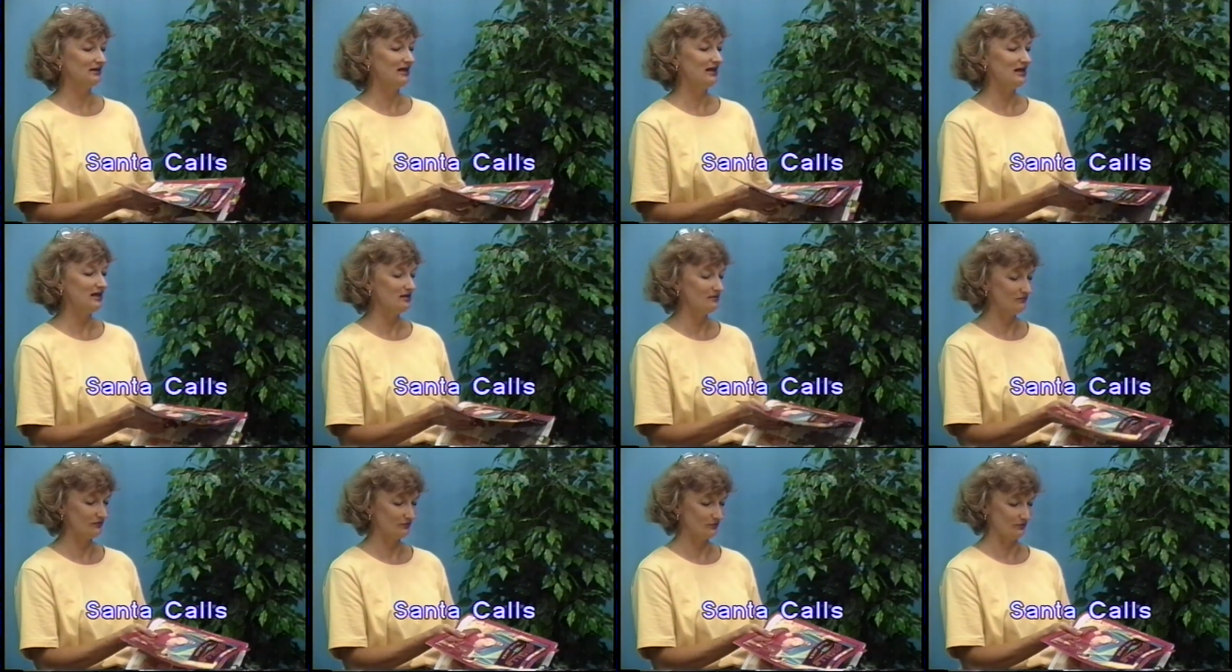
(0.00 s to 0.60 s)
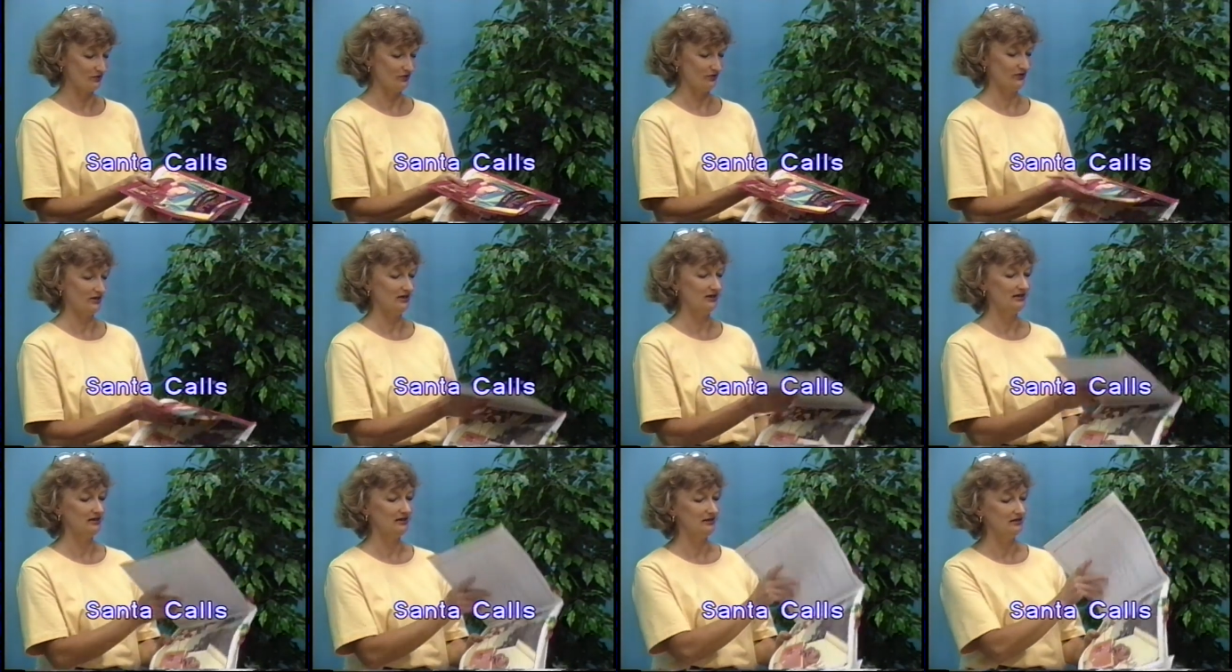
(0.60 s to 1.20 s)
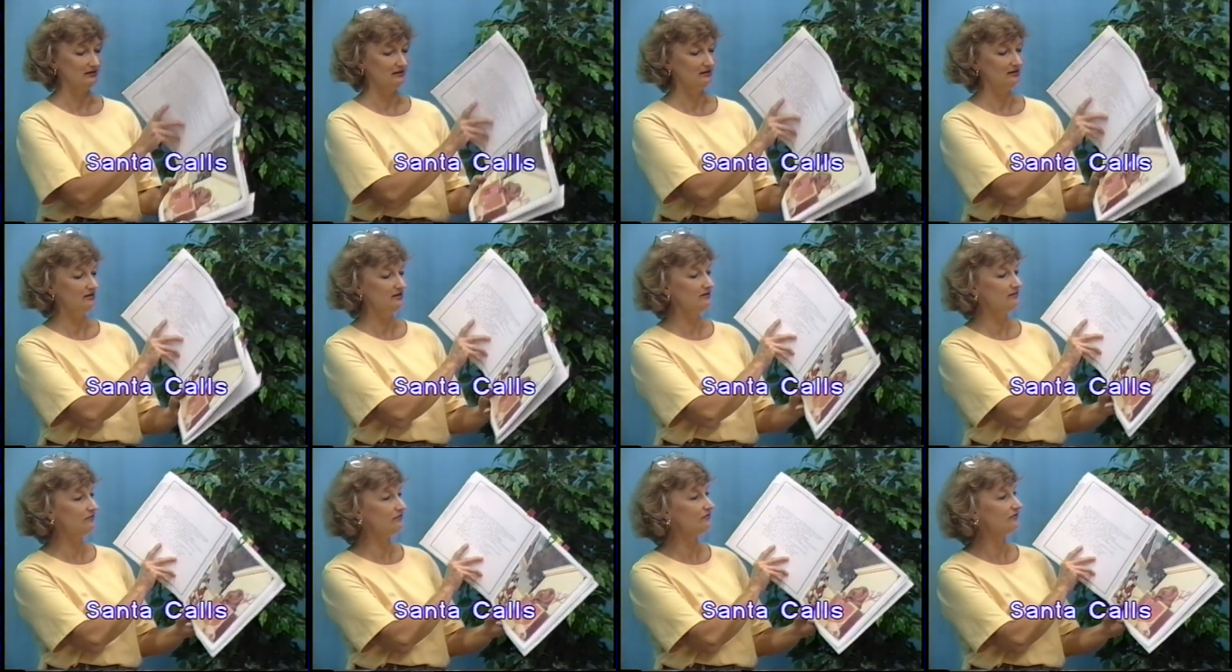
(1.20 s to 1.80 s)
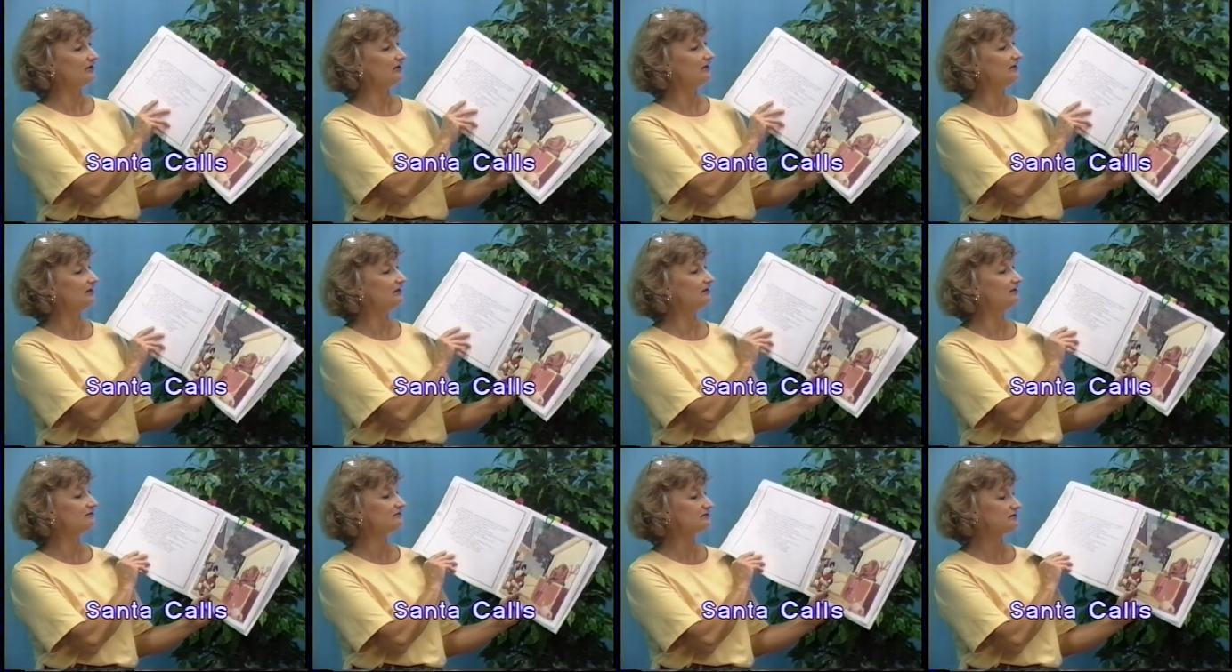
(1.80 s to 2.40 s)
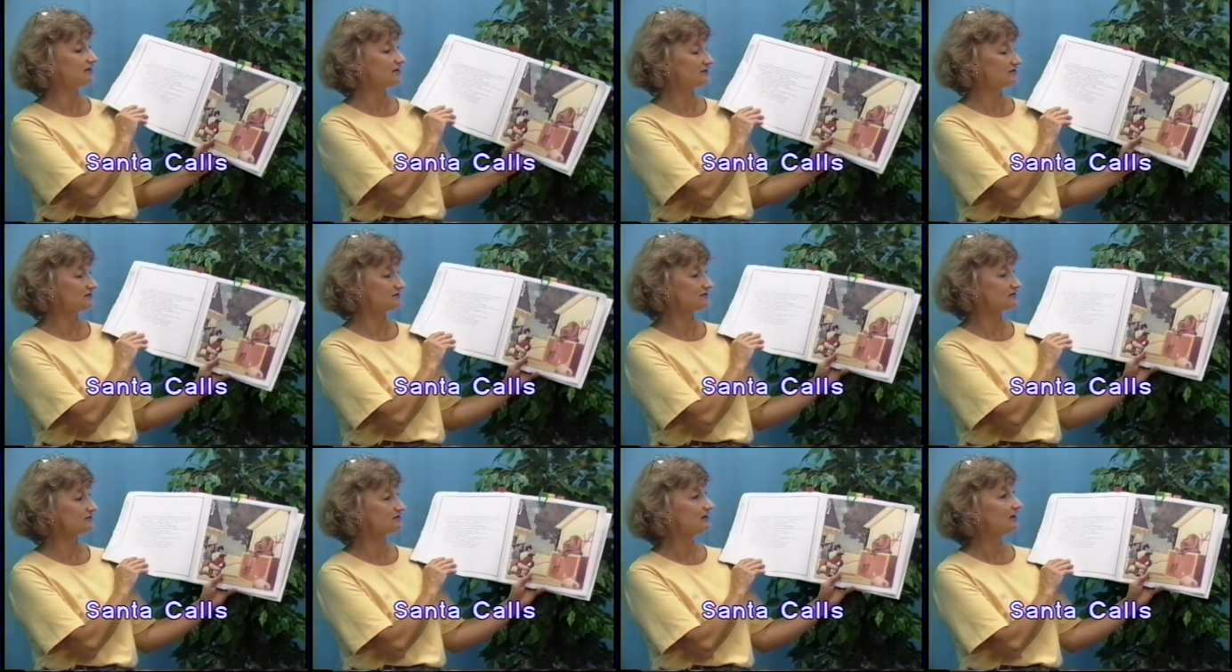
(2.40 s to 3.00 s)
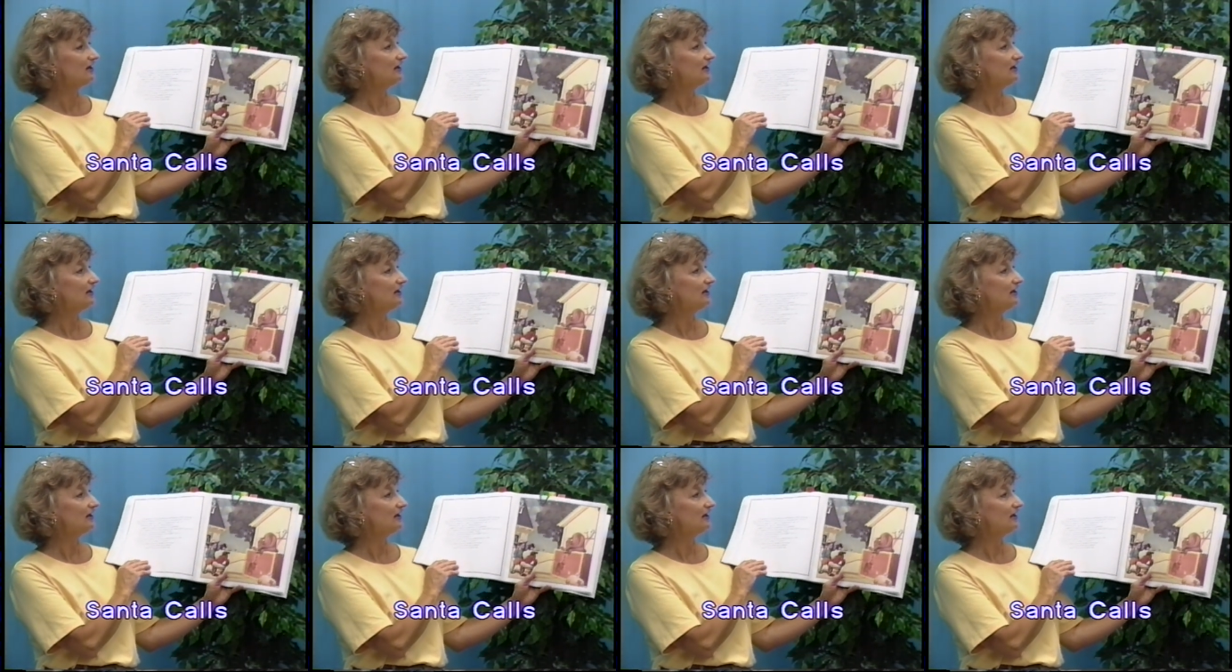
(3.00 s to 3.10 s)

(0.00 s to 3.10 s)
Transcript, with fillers: Aimesworth, and he lives in Texas.